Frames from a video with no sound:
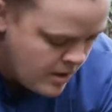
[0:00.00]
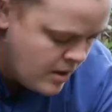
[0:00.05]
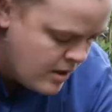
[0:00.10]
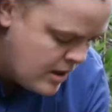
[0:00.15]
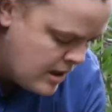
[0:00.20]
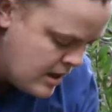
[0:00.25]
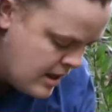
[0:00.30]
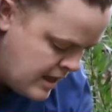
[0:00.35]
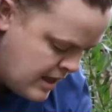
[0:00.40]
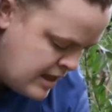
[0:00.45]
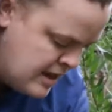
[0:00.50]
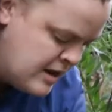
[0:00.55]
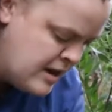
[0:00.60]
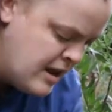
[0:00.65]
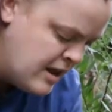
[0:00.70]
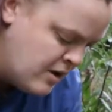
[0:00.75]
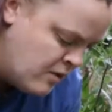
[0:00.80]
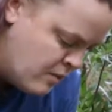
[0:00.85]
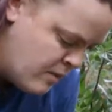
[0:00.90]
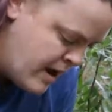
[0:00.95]
in
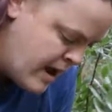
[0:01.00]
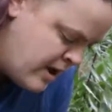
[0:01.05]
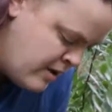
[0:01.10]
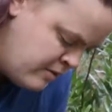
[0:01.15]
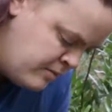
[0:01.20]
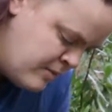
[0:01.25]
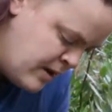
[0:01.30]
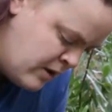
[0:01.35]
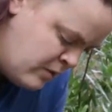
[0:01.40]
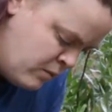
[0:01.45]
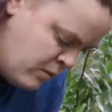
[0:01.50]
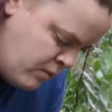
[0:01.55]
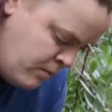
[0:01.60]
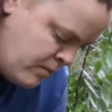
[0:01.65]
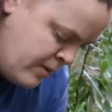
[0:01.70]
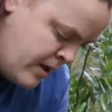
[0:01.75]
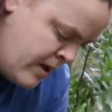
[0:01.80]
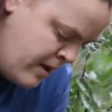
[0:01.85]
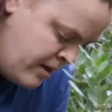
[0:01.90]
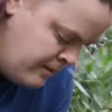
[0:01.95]
and around my root
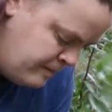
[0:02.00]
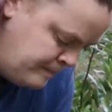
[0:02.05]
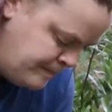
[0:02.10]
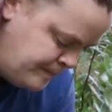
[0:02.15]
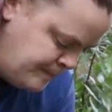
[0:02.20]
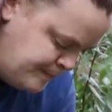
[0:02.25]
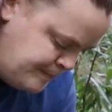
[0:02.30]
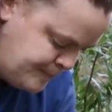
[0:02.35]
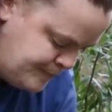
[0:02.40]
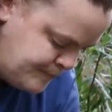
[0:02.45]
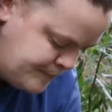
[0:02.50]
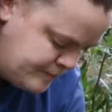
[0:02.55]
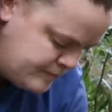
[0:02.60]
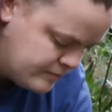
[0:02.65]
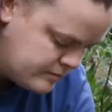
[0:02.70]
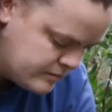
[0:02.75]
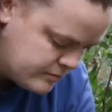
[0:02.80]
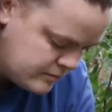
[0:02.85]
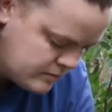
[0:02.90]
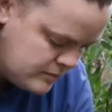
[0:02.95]
ball.
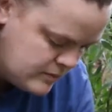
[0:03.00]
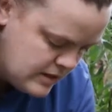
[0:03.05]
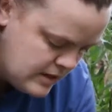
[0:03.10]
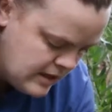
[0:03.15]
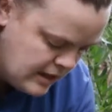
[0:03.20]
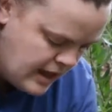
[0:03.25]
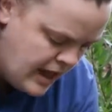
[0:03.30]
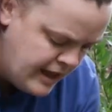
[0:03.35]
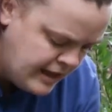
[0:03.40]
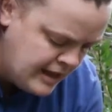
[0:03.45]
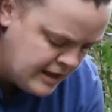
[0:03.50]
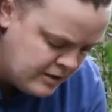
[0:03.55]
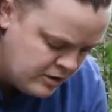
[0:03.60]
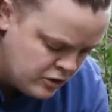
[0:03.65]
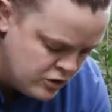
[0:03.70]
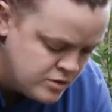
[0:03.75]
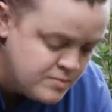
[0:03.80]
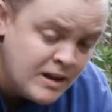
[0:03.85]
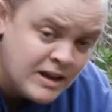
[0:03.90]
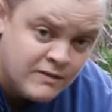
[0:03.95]
I can
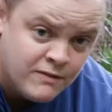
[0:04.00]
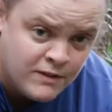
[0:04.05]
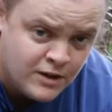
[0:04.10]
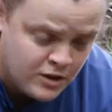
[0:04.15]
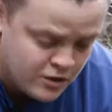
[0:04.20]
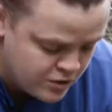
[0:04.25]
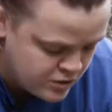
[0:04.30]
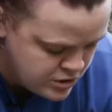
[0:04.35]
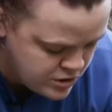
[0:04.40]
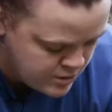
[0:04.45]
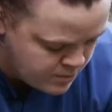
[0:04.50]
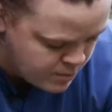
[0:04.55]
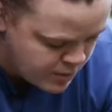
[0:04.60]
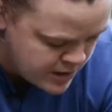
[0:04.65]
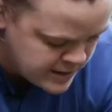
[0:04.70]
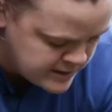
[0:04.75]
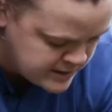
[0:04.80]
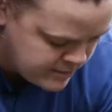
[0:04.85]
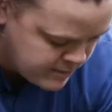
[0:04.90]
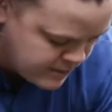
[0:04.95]
use my fingers to
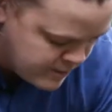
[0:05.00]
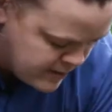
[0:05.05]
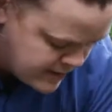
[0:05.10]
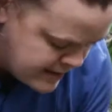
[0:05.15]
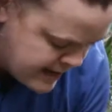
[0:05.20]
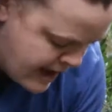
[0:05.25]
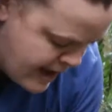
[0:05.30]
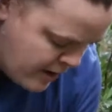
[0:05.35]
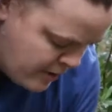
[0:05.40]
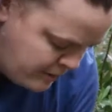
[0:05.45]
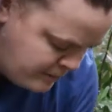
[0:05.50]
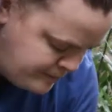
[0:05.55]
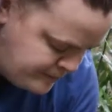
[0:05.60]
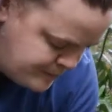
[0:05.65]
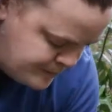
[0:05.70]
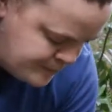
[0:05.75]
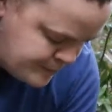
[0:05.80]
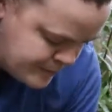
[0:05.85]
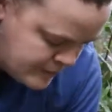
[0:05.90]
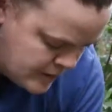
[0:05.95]
press some of it down
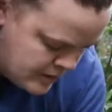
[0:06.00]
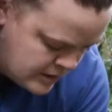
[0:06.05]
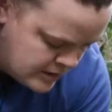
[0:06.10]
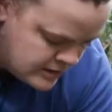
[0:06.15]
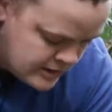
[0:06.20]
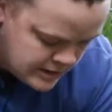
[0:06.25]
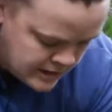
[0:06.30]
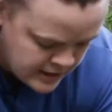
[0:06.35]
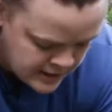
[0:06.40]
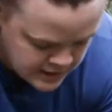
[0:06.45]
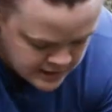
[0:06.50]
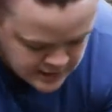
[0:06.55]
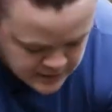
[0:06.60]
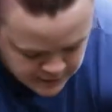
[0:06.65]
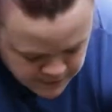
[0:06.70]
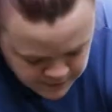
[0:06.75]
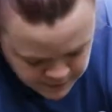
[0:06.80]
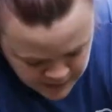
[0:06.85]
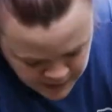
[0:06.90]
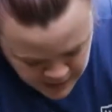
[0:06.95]
to get it to
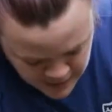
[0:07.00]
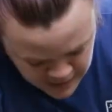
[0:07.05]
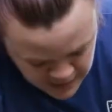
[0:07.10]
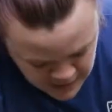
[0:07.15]
fit